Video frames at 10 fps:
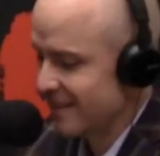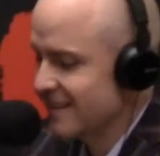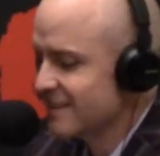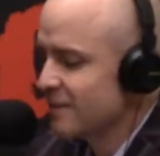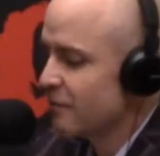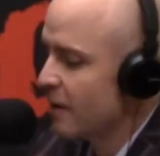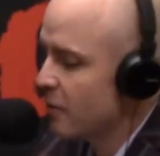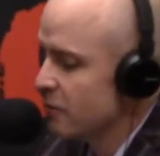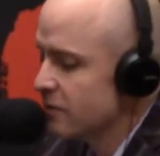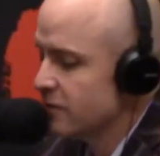Is the
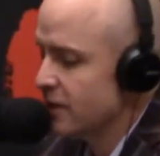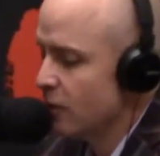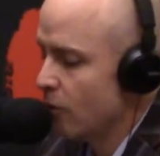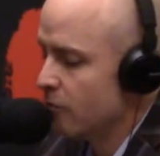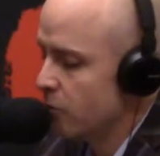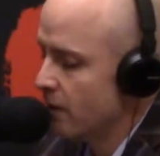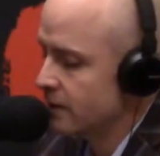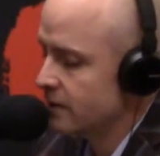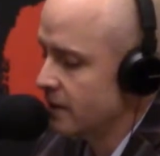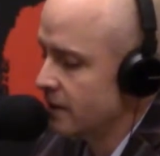founder and CEO of
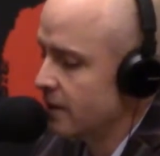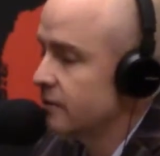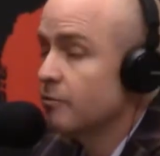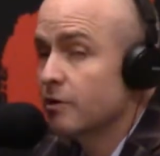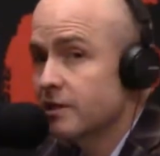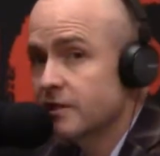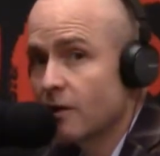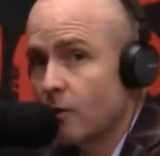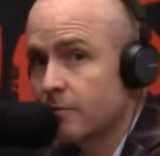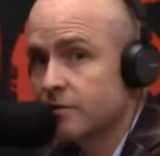PressIt. It's a pretty
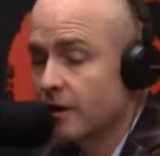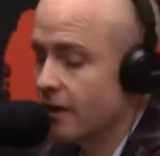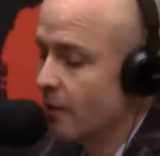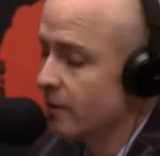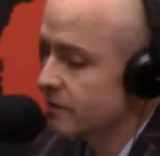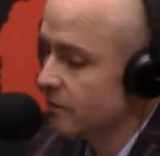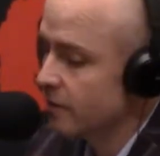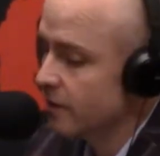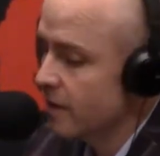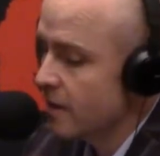sick website. I went to
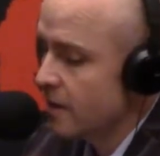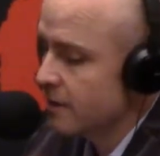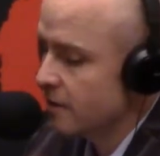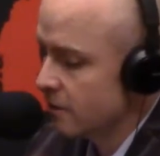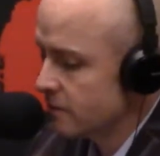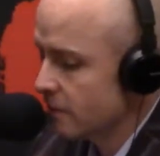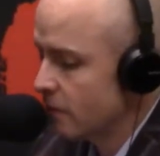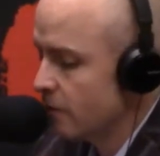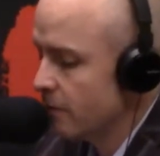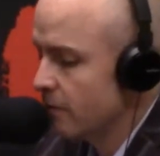it. Tell us a
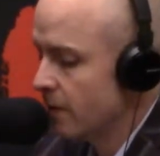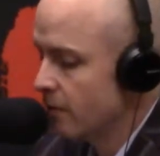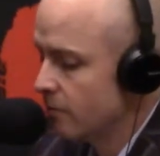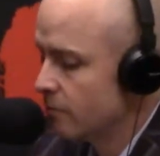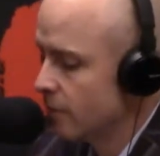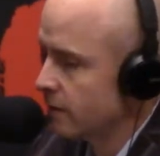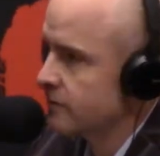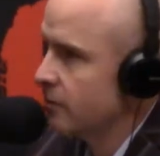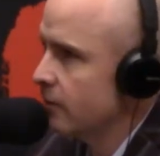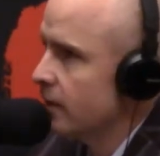little bit about
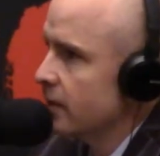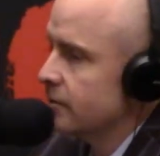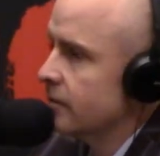PressIt. What do you guys